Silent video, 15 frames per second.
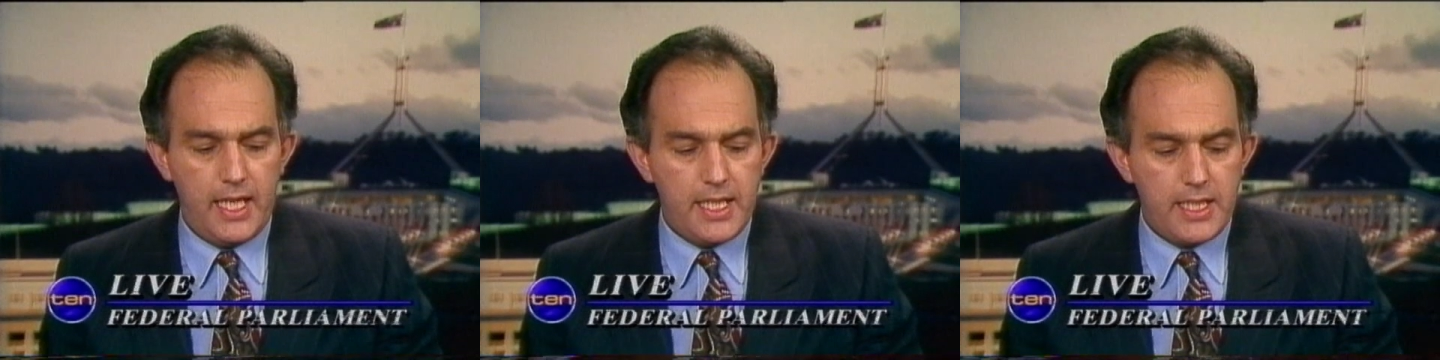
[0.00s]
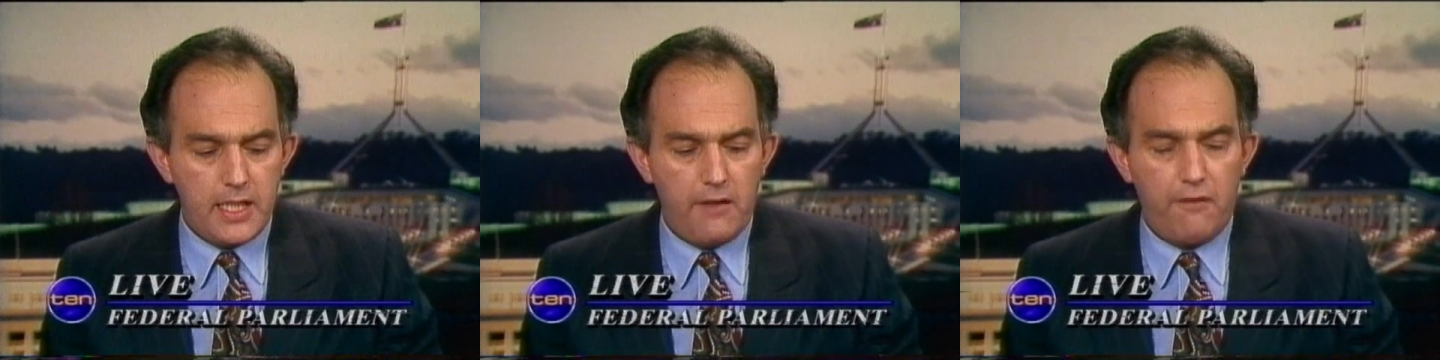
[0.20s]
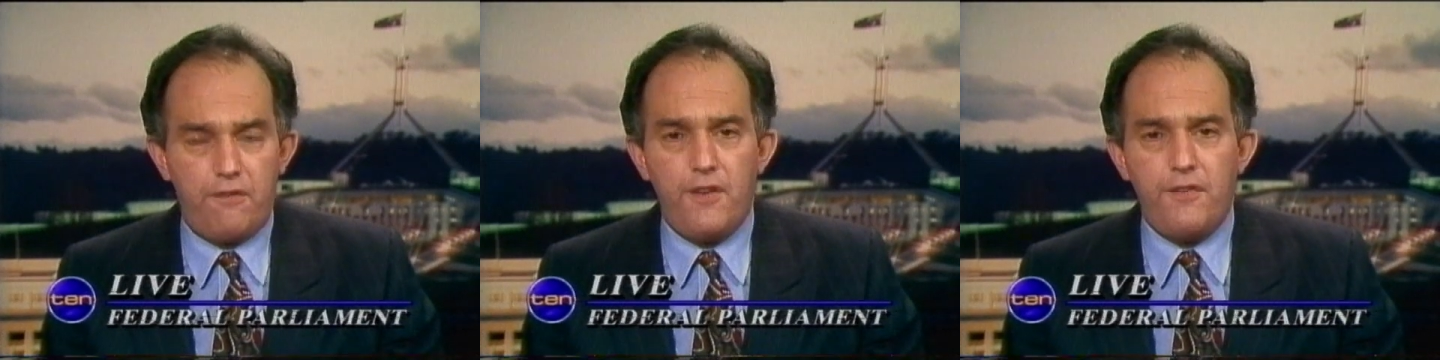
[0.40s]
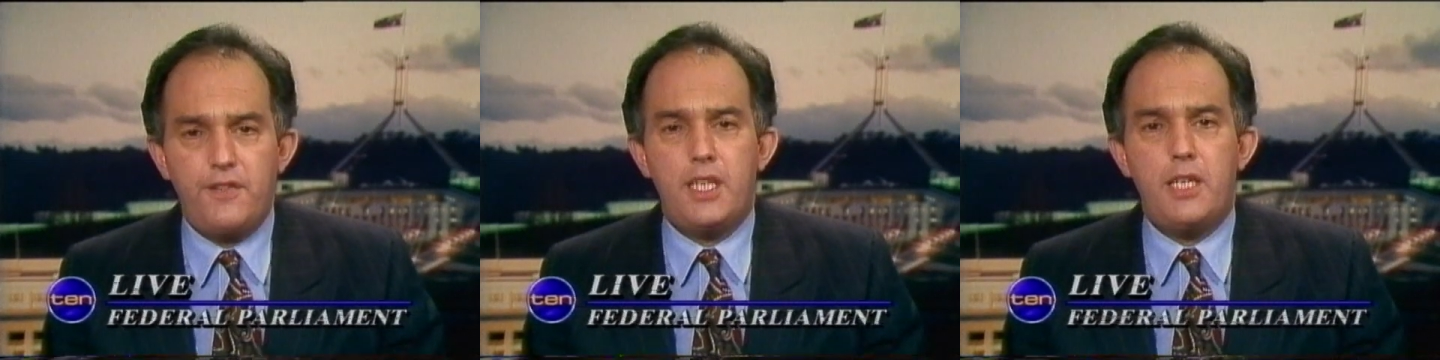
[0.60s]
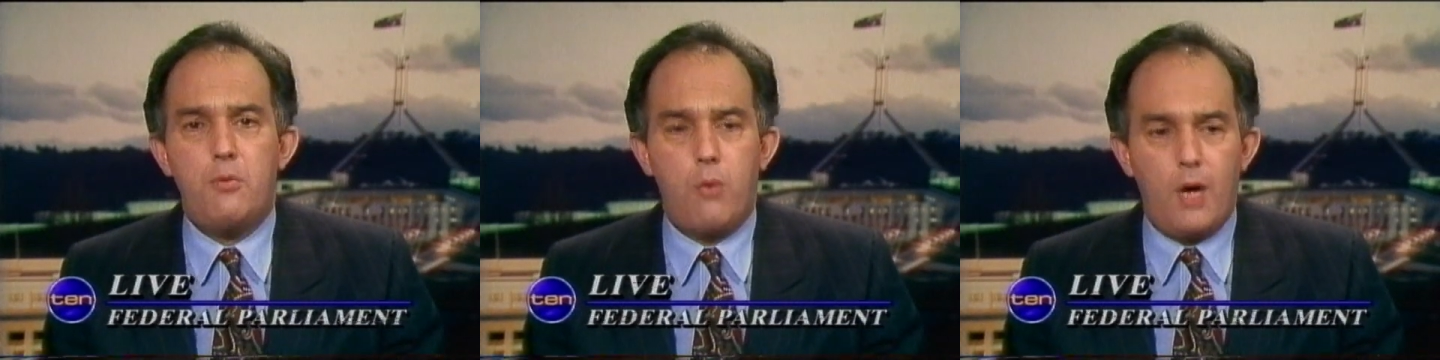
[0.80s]
Keating,
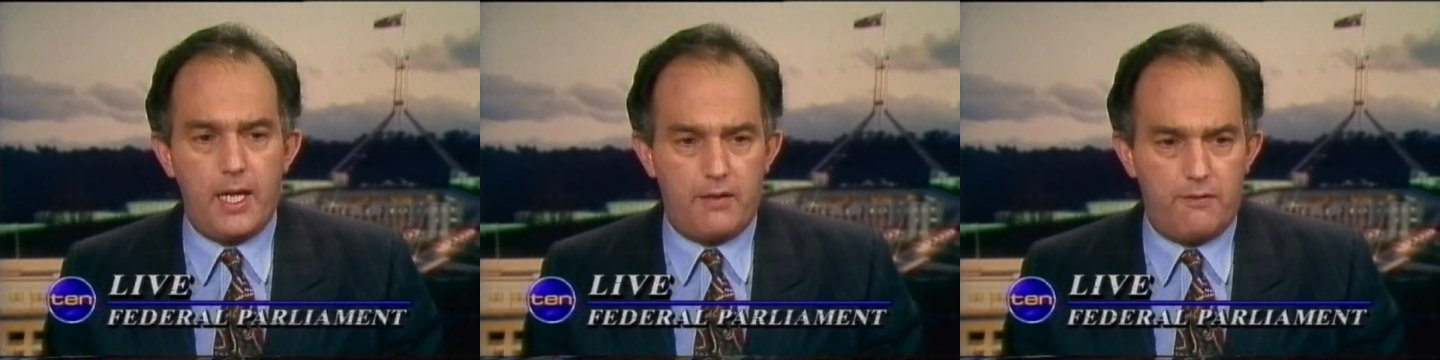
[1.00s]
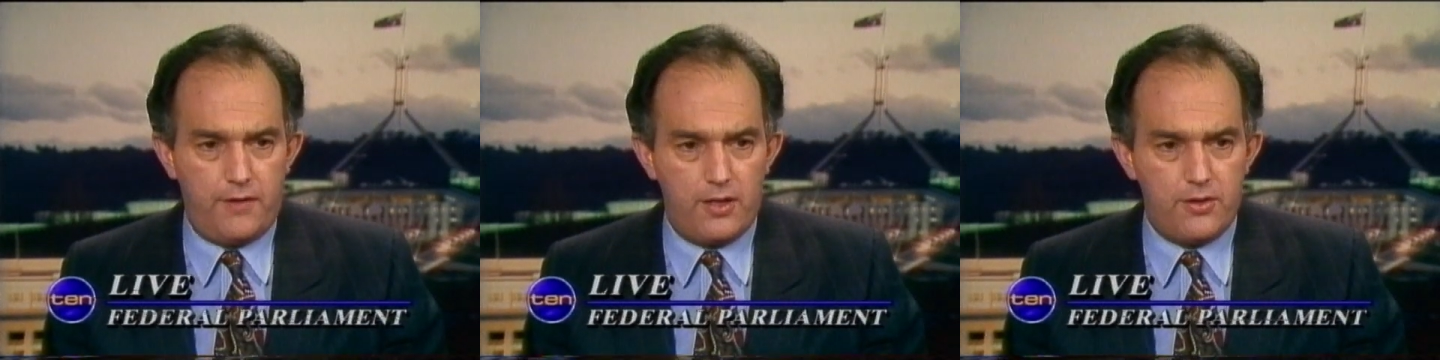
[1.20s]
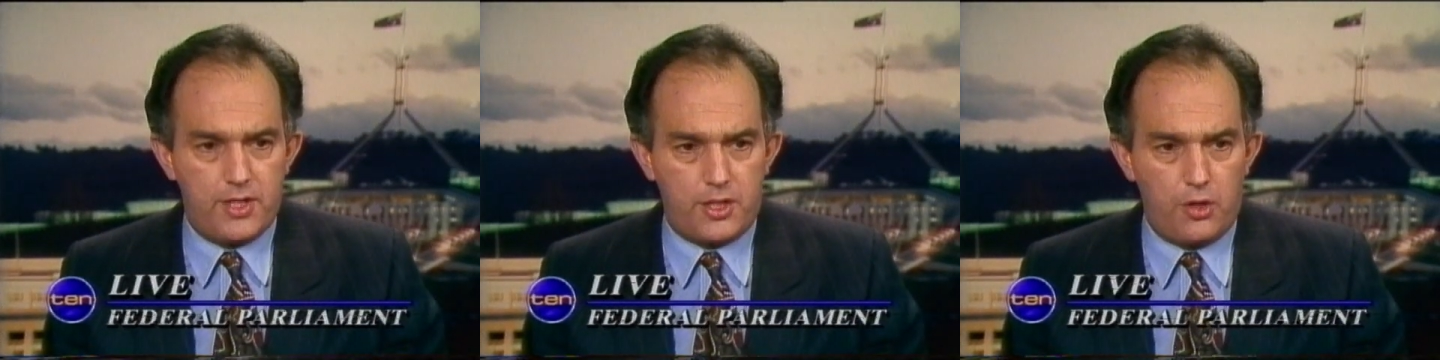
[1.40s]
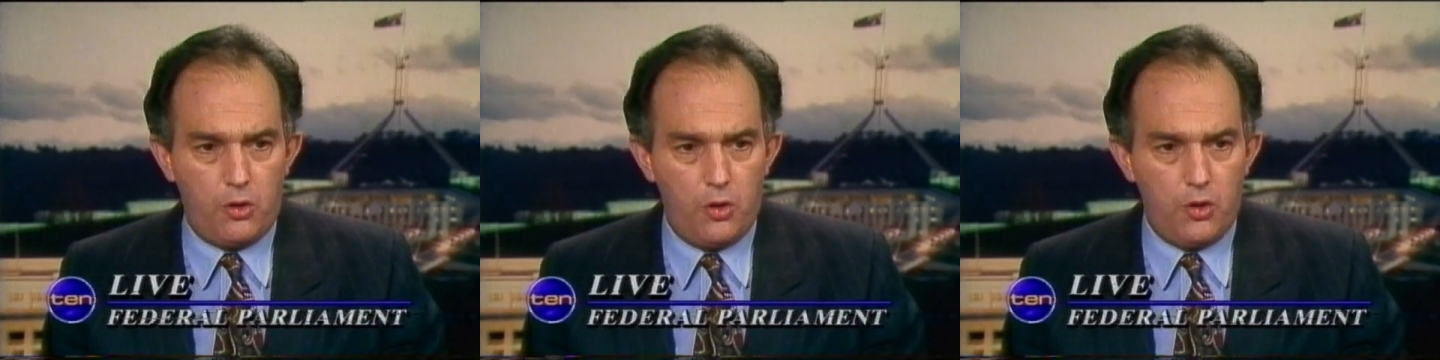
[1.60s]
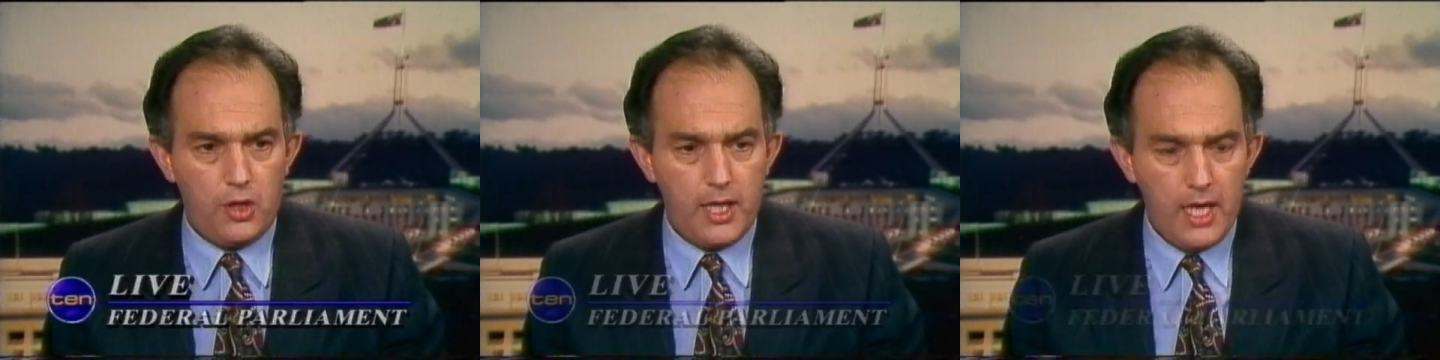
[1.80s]
51 votes to
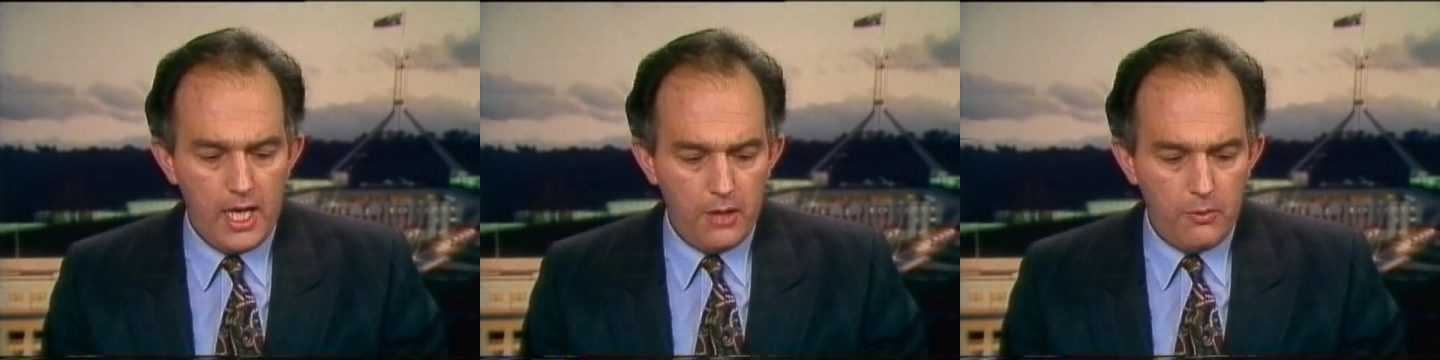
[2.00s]
Hawke.